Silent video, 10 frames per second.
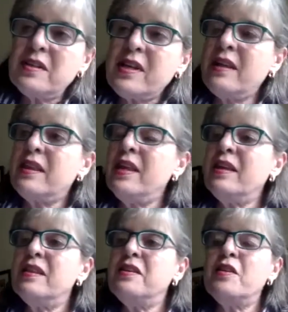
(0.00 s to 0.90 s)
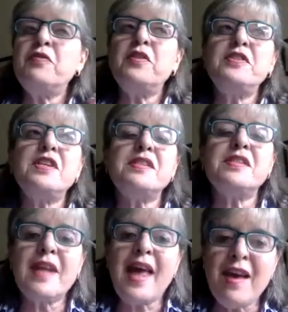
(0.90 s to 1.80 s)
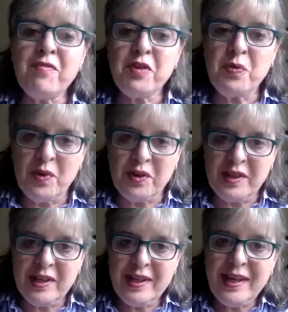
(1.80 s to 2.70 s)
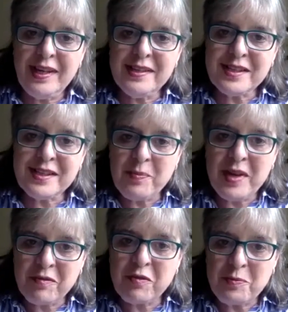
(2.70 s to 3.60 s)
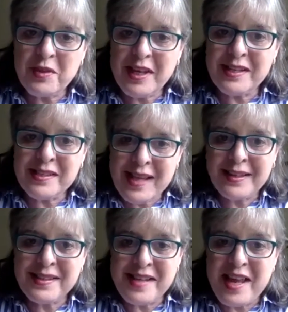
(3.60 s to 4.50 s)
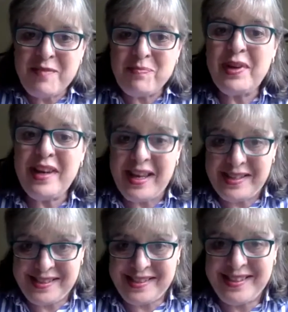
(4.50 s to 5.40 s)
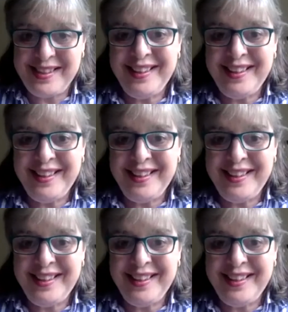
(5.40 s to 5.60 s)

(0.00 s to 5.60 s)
I think the difference is that everyone is coming from the exact same place,